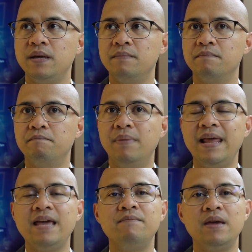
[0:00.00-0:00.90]

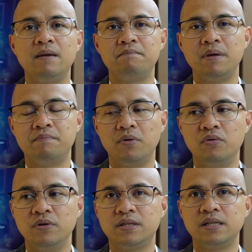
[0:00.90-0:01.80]
blaming people.
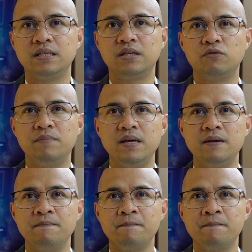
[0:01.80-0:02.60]
It's easy to be